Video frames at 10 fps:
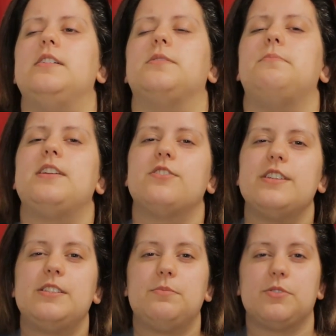So make sure
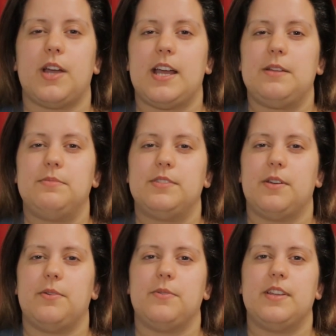you subscribe,
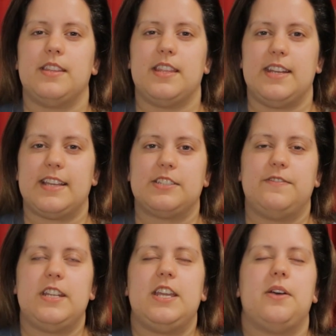so the next
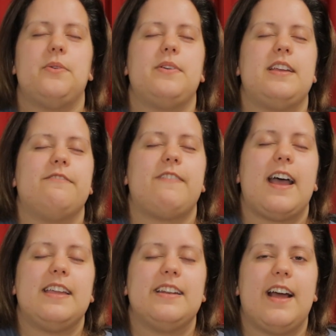video, if
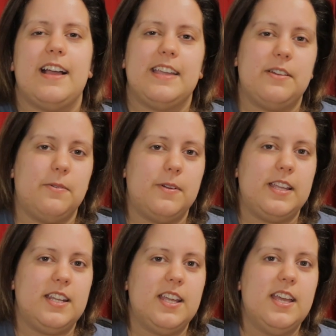I cannot get
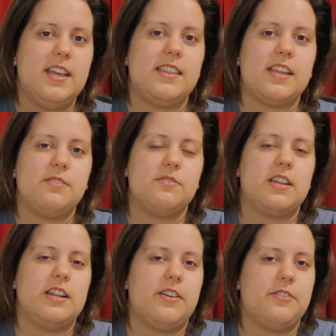on, that you will
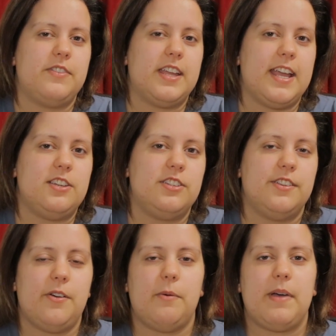get a
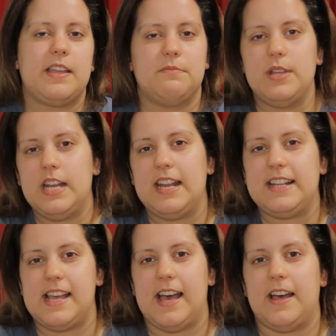notification on my community
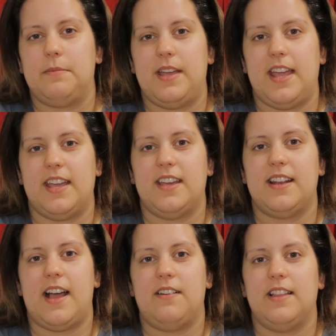tab,
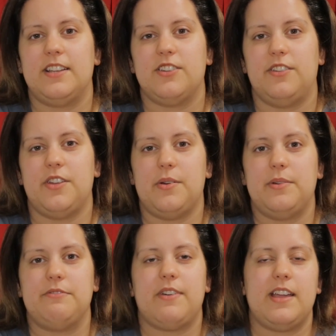and I'll let y'all know
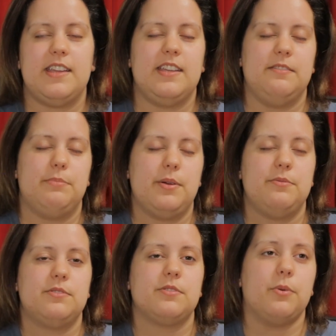if I can
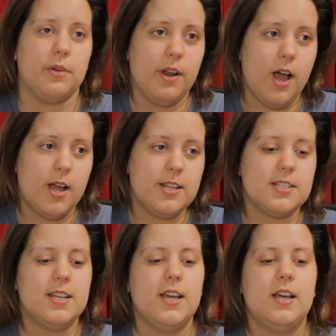post or not.
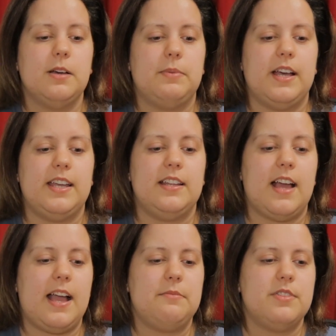But
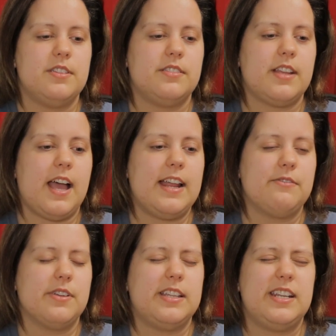I
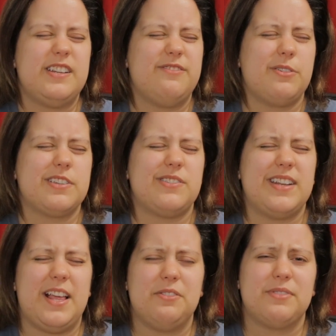really need to focus
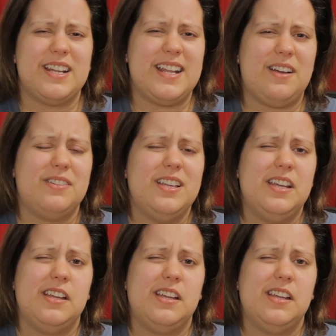on health right now.